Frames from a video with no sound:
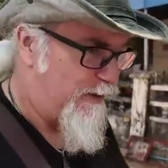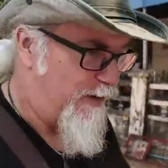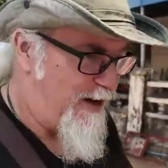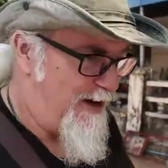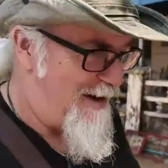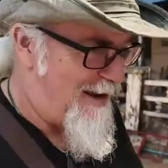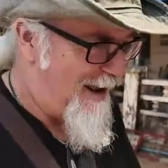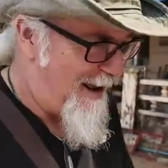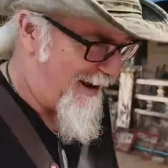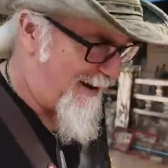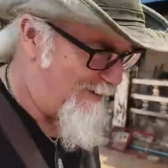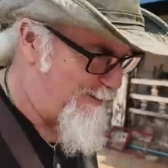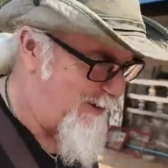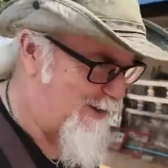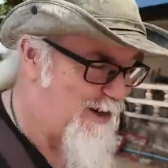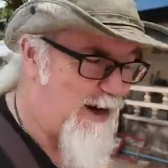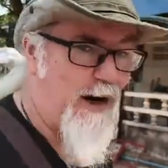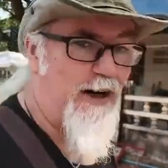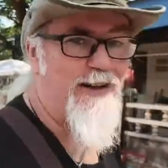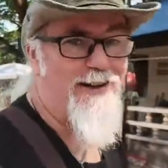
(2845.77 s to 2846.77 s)
every day,
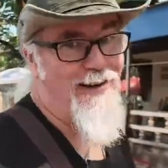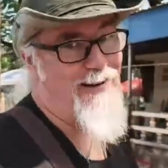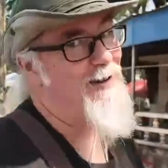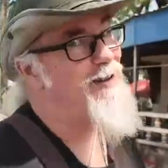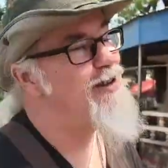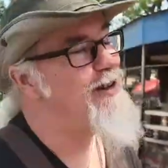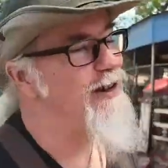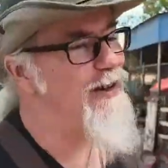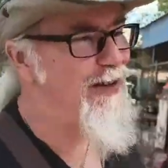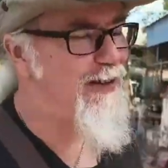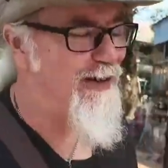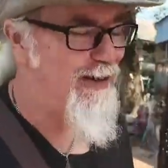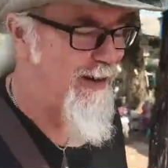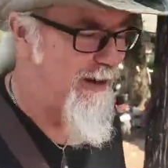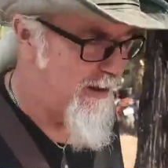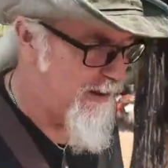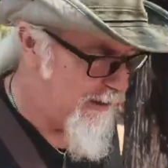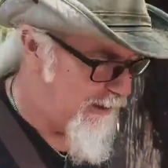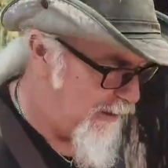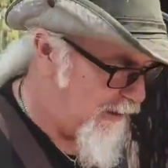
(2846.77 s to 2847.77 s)
which I tend to do.
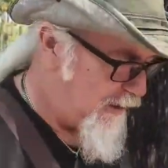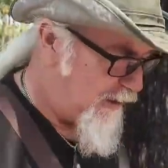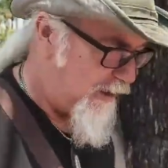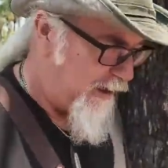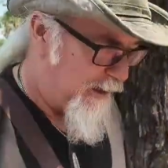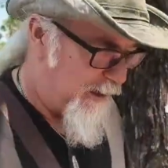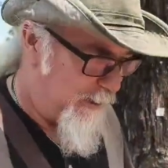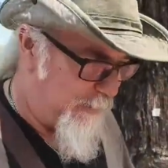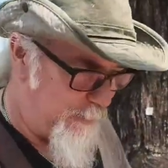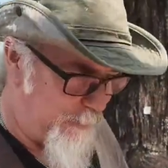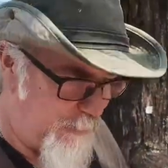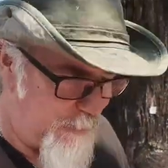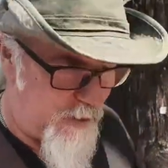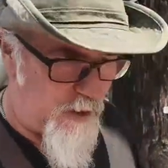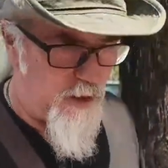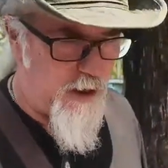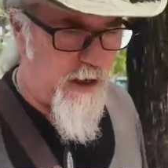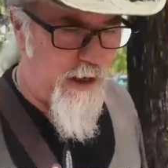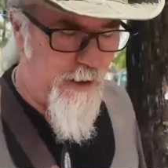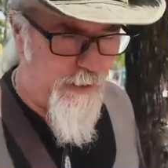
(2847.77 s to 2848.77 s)
Um,
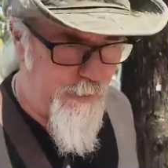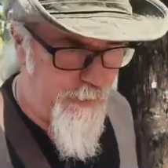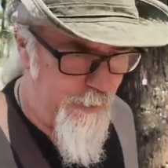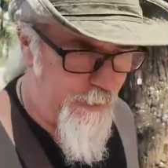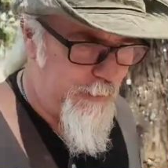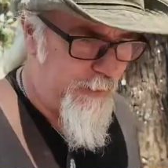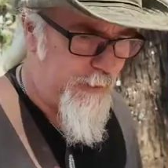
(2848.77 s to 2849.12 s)
so yeah,